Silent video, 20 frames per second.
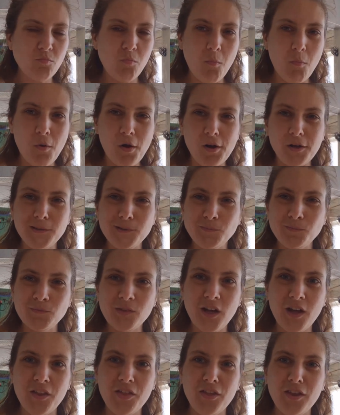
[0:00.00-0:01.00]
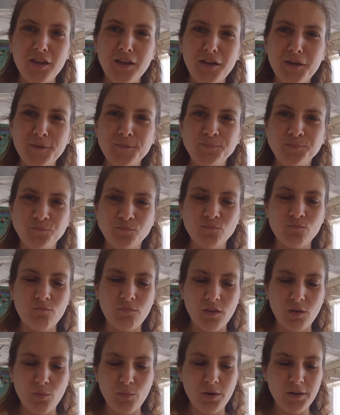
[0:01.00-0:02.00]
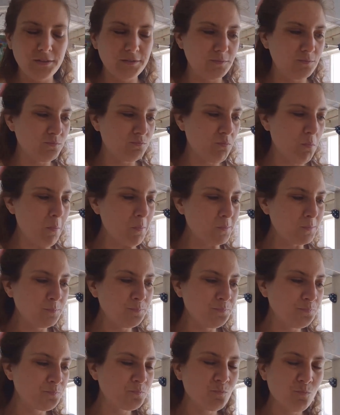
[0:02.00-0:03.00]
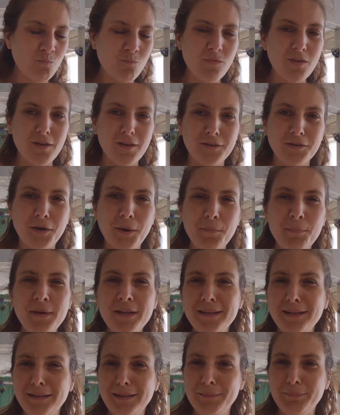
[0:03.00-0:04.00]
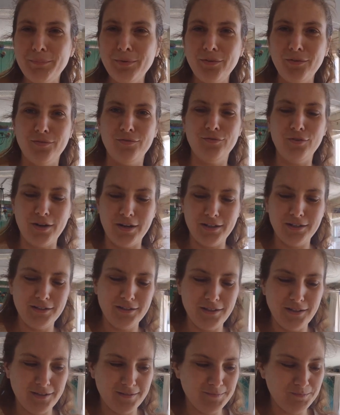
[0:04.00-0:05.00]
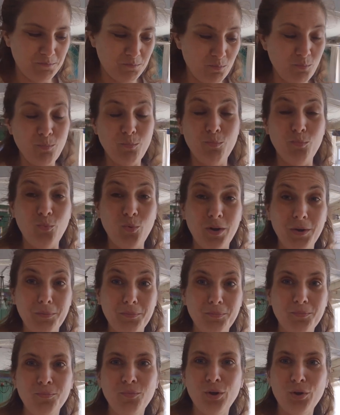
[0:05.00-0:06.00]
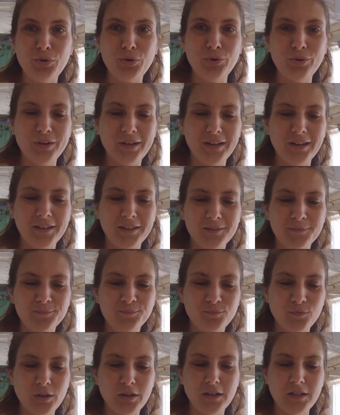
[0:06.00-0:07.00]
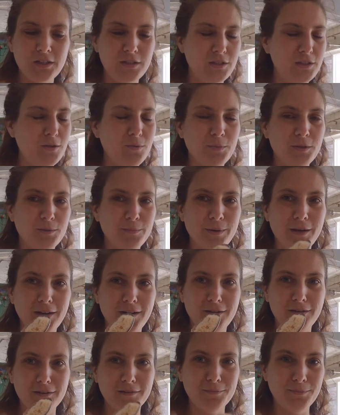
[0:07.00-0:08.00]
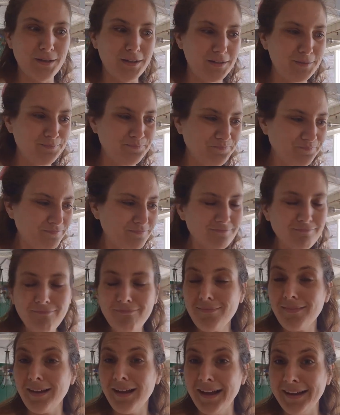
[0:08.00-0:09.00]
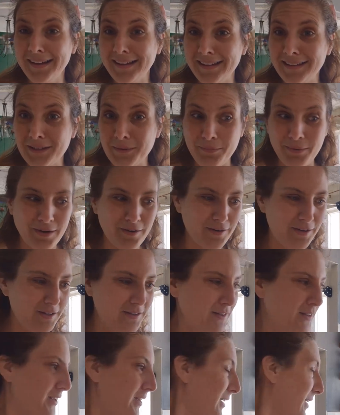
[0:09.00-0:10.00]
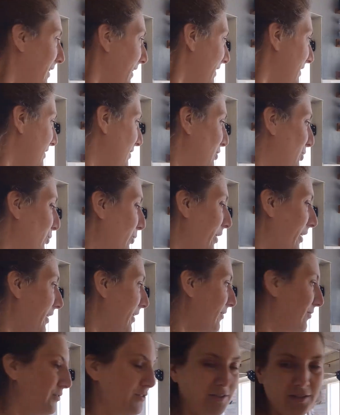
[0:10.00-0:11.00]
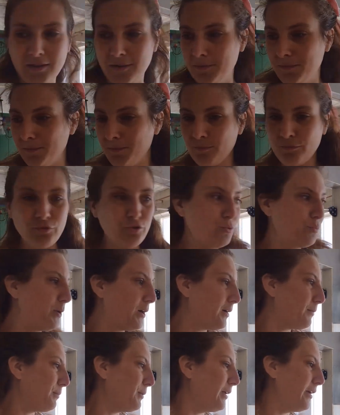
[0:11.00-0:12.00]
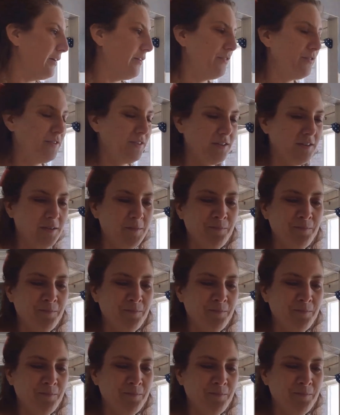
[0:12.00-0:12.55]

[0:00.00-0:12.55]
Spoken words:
But I think when completely pulverized while cooking is so much better, but I can't compare it. I do have some rhubarb left.